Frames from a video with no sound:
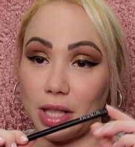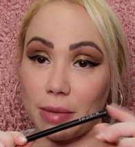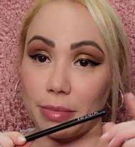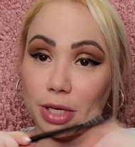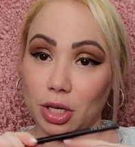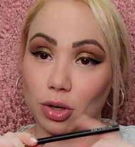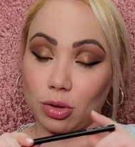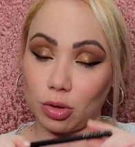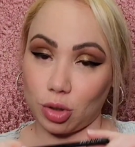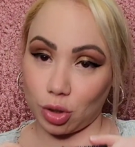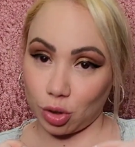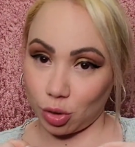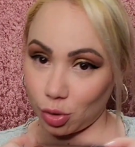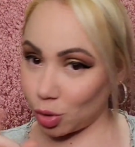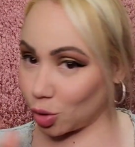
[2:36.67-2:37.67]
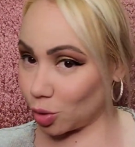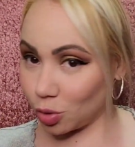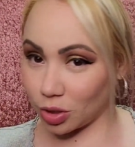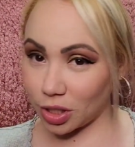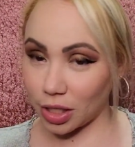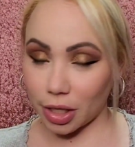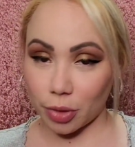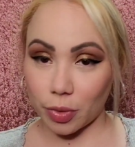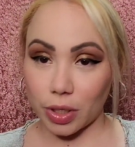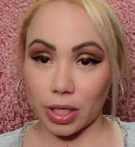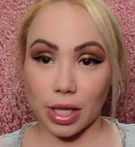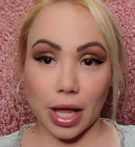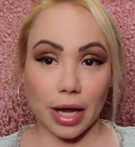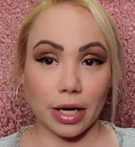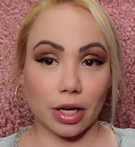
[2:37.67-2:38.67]
Let me know, do you use liquid
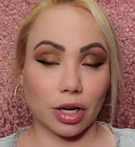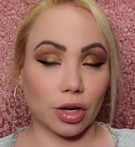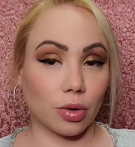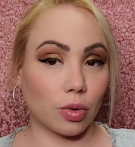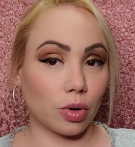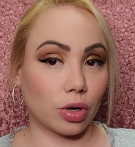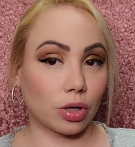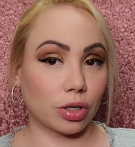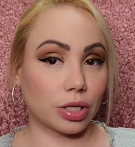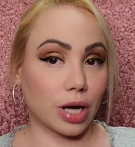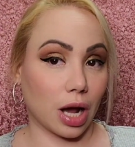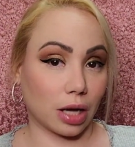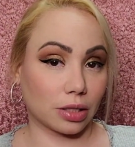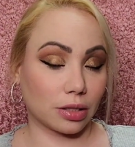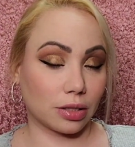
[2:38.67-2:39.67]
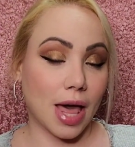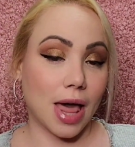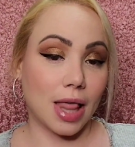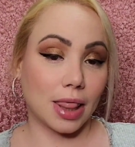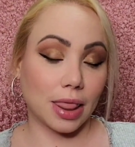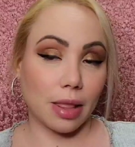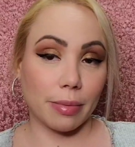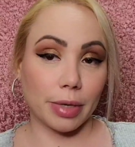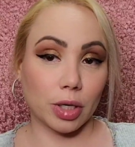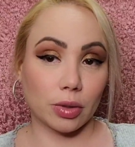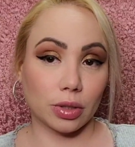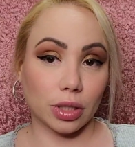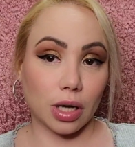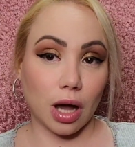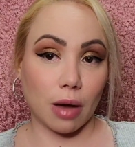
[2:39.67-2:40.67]
liner or not? Let me know
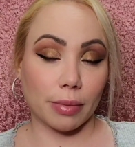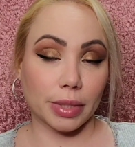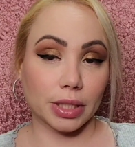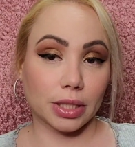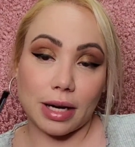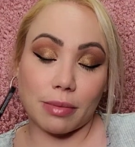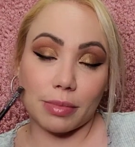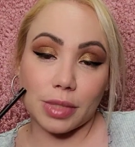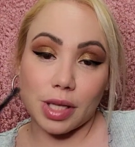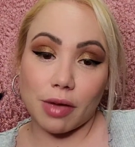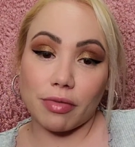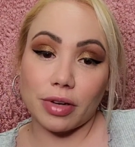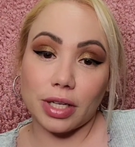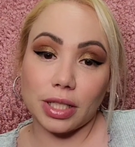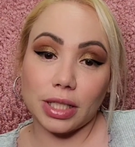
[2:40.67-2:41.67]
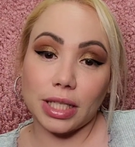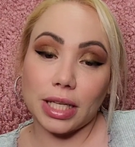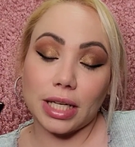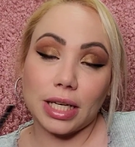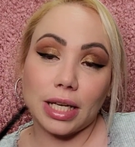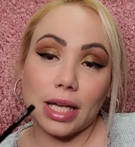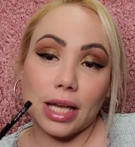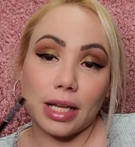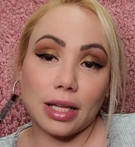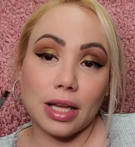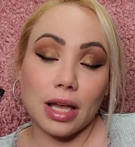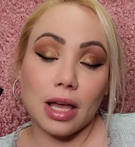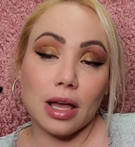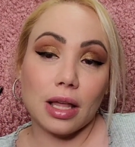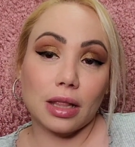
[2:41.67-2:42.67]
in the comments. I'm definitely gonna get
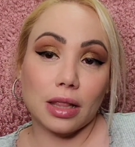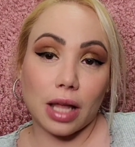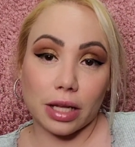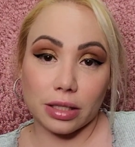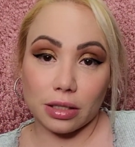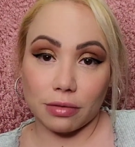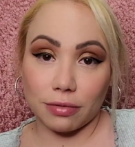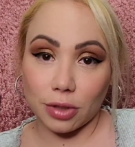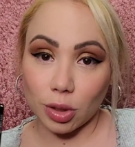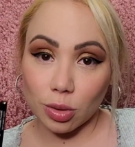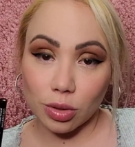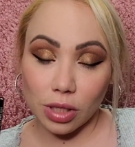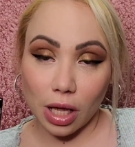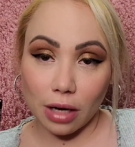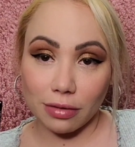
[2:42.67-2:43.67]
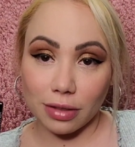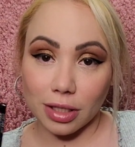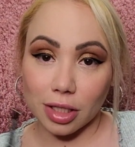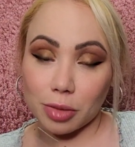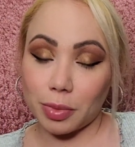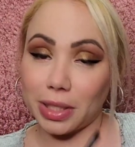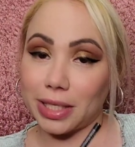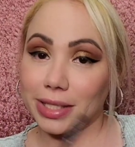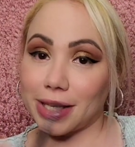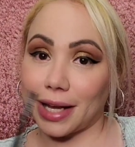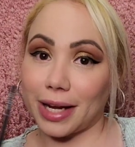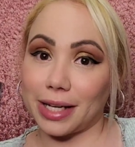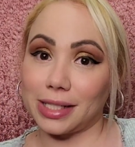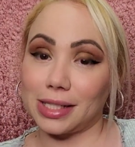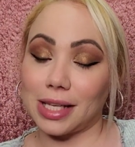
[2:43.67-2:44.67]
lots of use out of this because
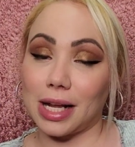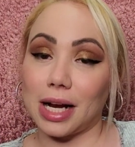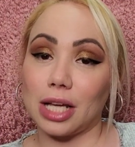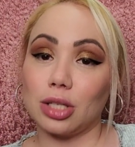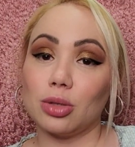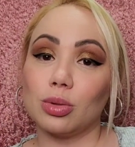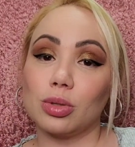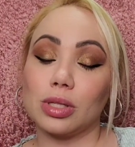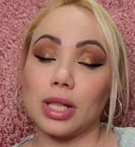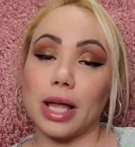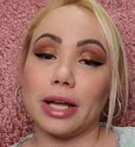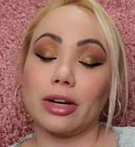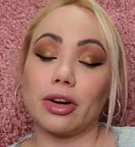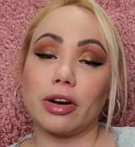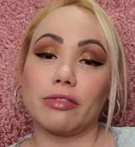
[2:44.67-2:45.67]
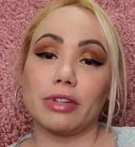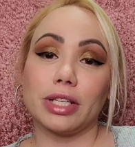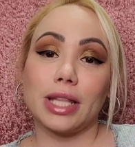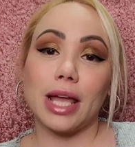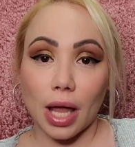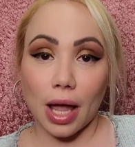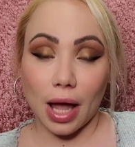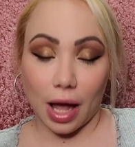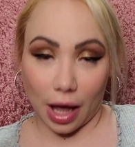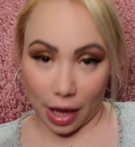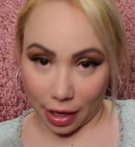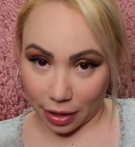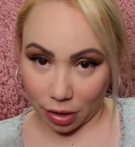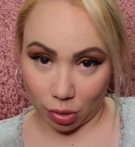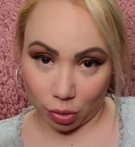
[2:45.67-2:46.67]
like I said, I use liner every day.
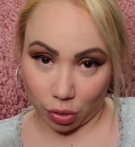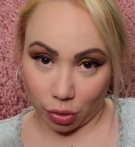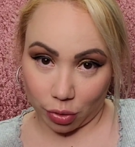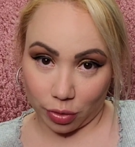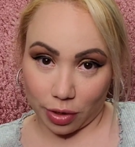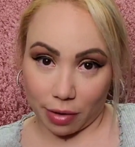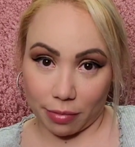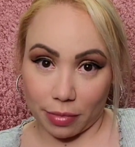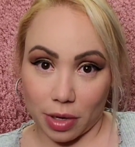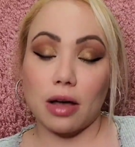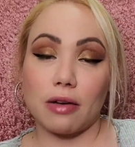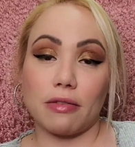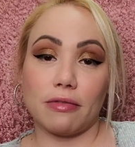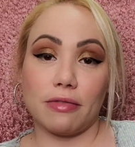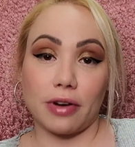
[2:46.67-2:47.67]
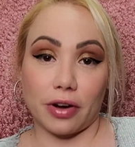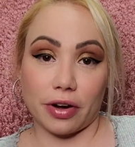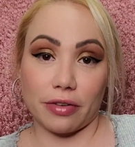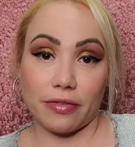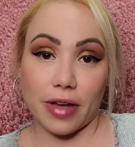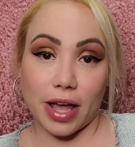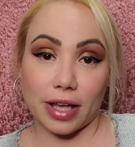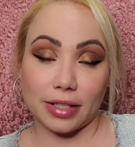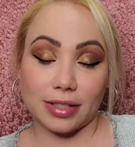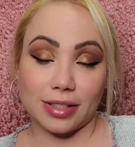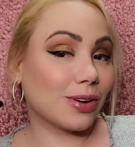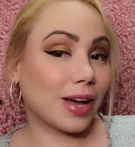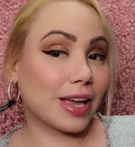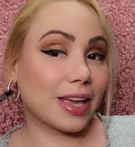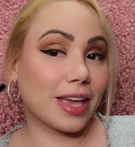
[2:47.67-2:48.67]
I go through them very fast.
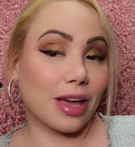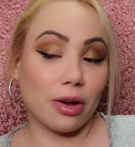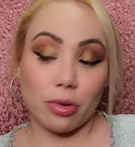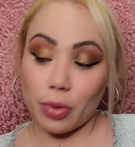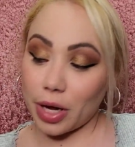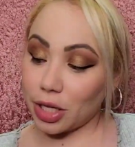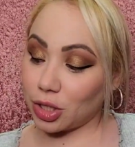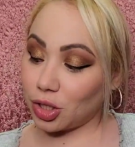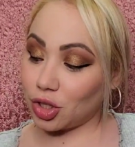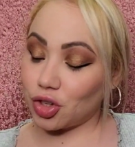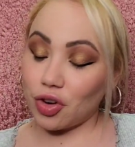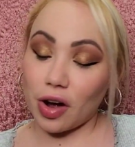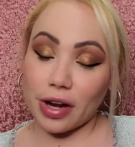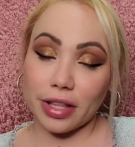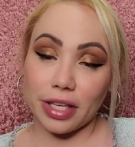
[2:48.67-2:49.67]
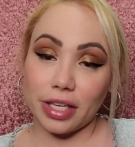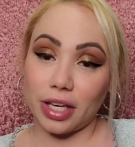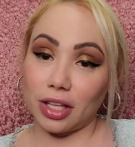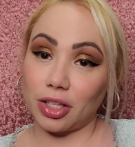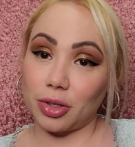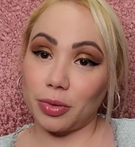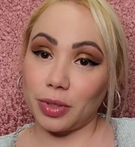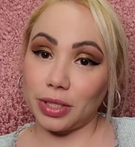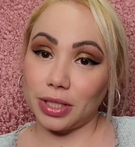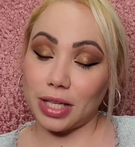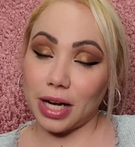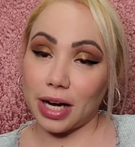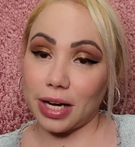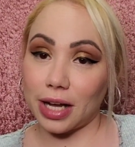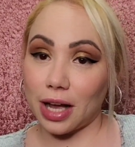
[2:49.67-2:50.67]
I can't wait to try the other one
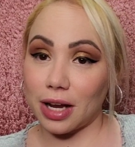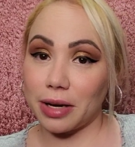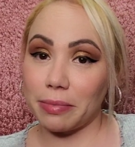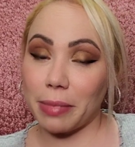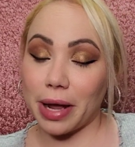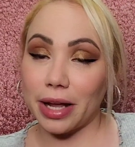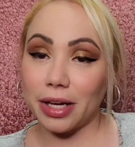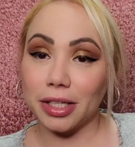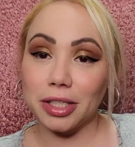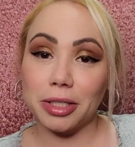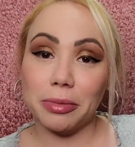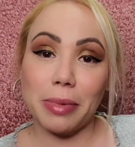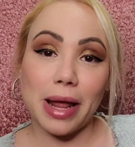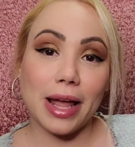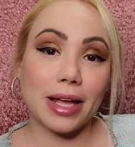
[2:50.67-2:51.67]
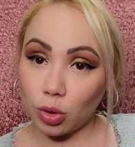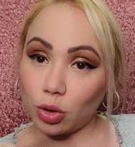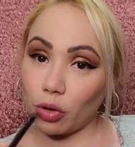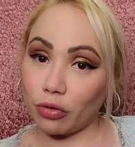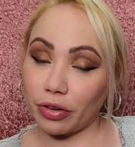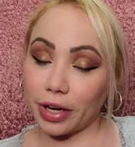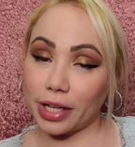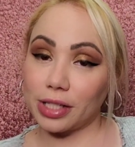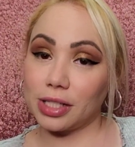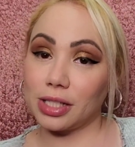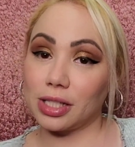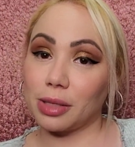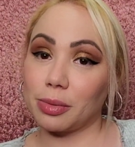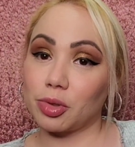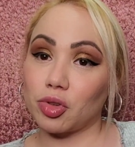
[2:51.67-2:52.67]
that I got in my other bag. Don't forget to
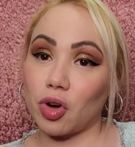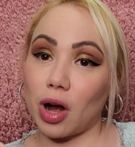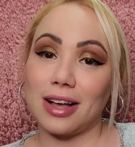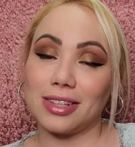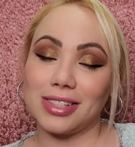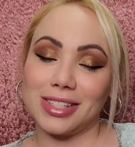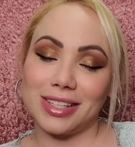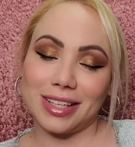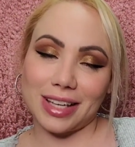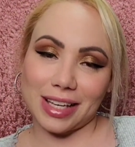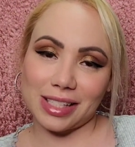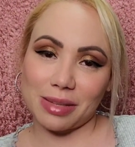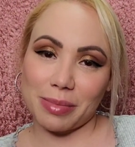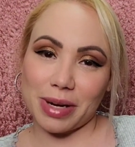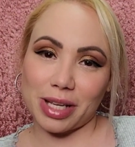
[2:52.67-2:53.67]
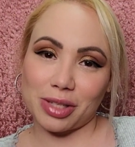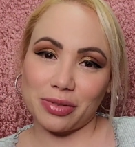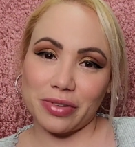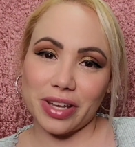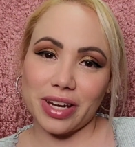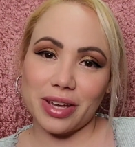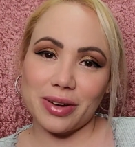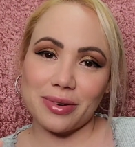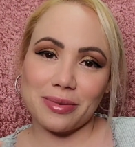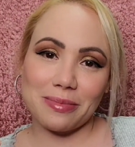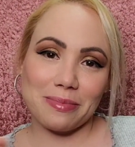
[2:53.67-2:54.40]
subscribe. See you guys in my next video.